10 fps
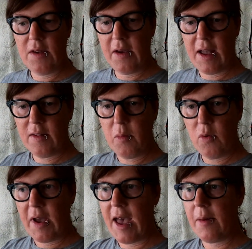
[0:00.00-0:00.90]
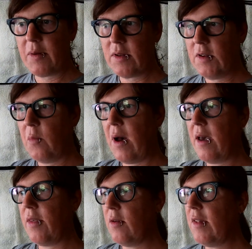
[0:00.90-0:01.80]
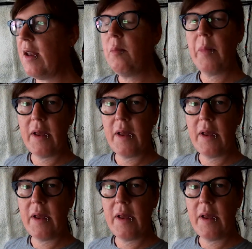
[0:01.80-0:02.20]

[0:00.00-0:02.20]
to get some more cable to wire those in,